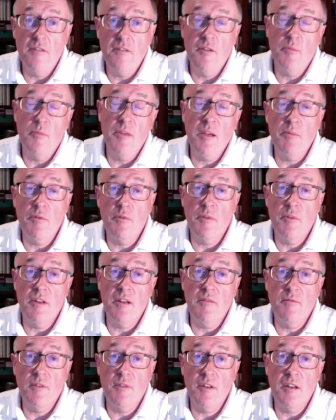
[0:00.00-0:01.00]
to people with
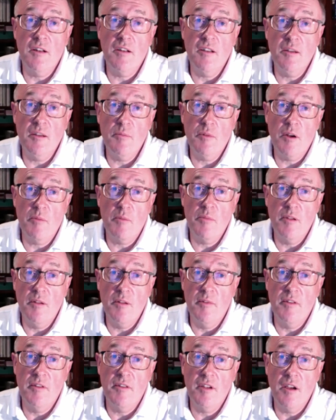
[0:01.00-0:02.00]
infertility
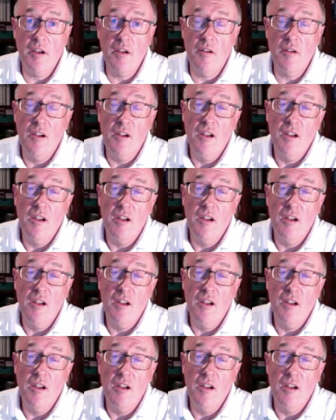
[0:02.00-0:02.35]
problems, so